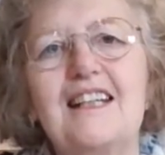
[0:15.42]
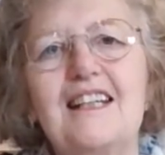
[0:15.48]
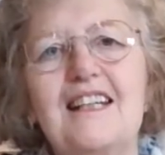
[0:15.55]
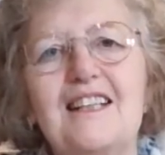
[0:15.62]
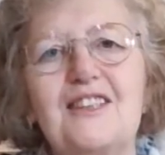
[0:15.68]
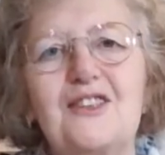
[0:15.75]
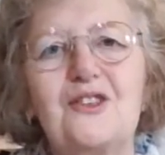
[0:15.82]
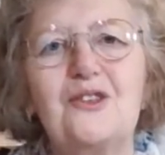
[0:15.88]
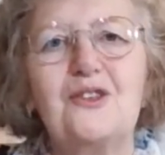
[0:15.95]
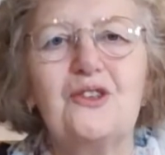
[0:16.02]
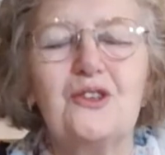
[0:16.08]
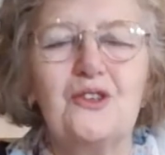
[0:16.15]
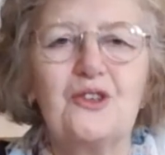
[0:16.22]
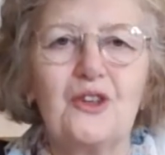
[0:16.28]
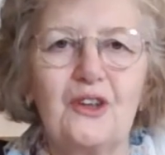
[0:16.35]
It's good
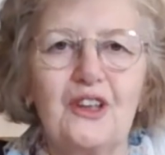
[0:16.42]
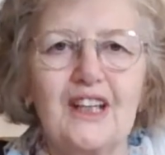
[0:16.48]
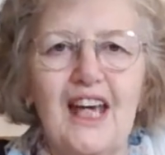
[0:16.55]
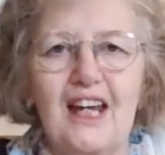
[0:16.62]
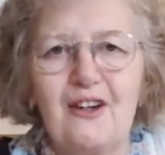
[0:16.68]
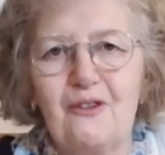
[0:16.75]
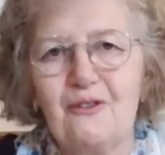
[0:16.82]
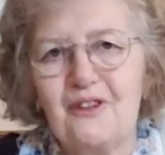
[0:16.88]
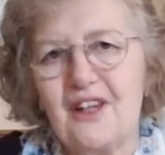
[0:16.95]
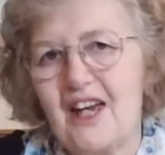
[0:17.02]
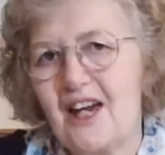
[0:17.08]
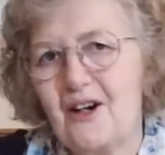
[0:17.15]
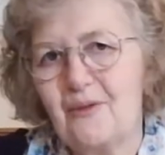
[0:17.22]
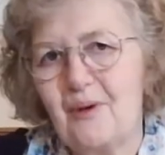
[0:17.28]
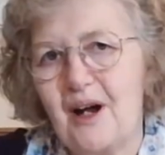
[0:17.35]
to join again over the
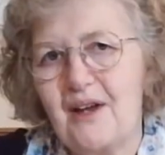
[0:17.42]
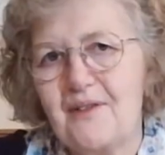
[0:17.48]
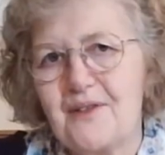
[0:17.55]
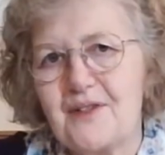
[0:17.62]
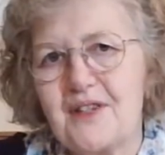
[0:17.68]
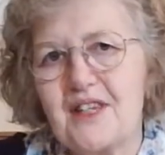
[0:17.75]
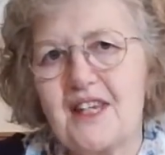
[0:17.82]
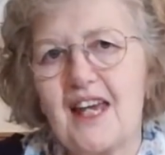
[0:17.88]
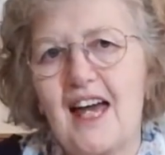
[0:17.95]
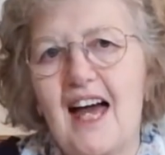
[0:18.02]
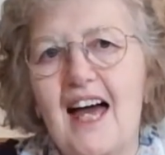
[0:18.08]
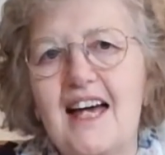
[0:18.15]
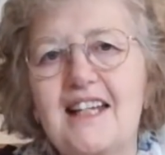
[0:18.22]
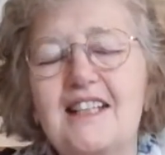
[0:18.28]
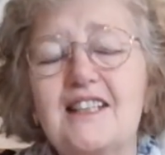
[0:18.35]
airwaves,
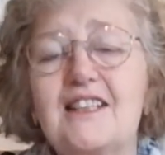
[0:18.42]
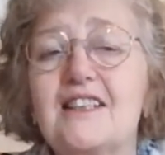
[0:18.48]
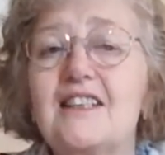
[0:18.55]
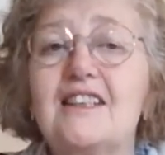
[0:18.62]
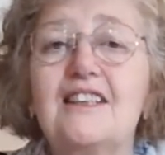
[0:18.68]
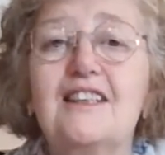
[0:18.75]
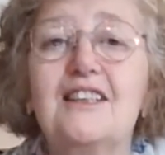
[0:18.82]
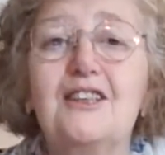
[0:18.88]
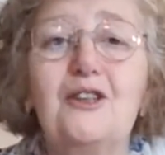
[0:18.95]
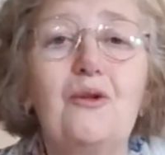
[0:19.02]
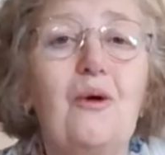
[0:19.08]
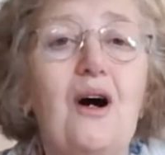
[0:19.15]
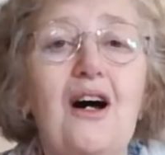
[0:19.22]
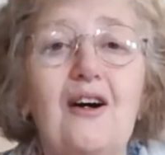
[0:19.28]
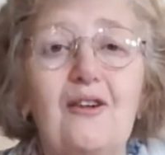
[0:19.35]
and
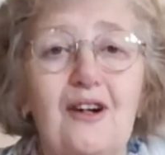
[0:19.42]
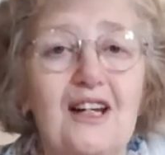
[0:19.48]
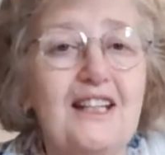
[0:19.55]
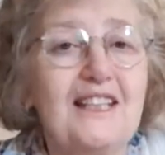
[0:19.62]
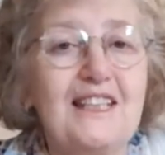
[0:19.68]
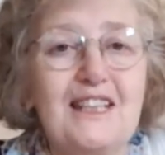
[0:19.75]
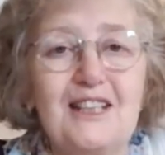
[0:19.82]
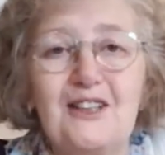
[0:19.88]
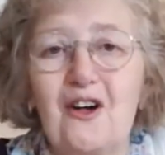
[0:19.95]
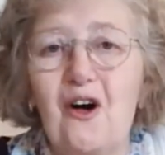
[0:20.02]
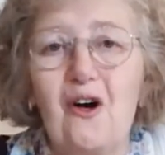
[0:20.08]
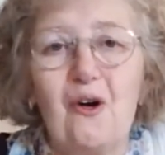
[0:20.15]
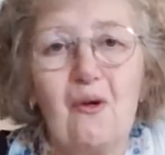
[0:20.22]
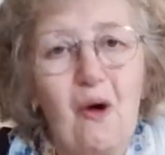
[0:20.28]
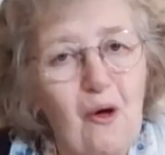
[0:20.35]
you are indeed
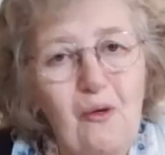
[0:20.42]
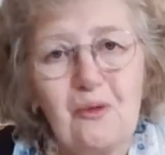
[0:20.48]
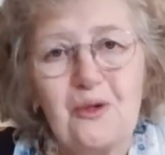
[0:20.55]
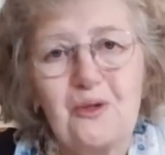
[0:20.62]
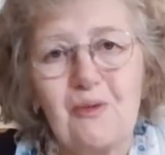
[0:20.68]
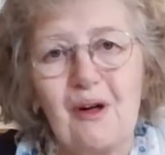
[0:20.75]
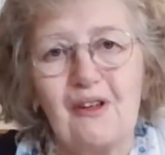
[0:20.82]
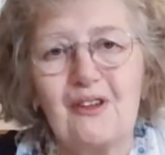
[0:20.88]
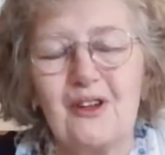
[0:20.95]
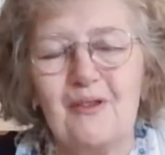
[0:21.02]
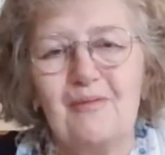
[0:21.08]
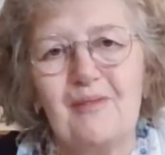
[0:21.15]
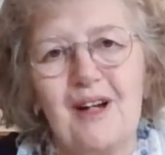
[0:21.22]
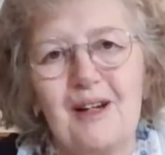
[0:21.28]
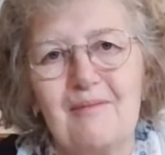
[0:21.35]
always
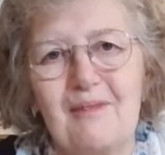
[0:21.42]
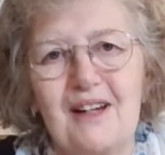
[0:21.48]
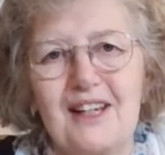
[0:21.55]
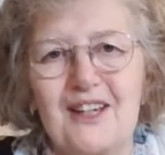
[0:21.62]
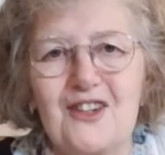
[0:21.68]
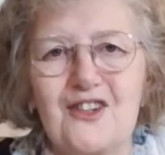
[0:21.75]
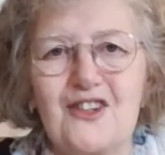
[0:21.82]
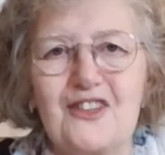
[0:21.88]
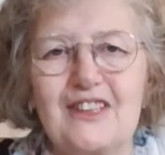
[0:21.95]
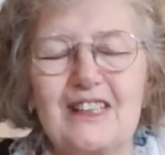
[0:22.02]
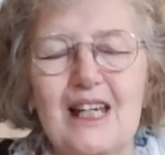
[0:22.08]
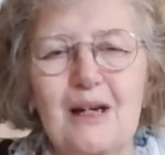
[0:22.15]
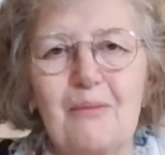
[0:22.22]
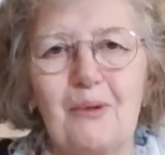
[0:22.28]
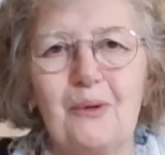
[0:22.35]
welcome at my kitchen
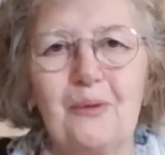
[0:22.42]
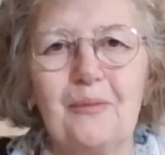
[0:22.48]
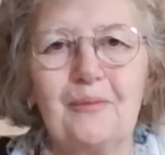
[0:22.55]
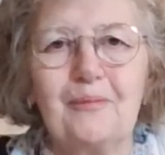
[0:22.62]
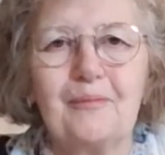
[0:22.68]
table.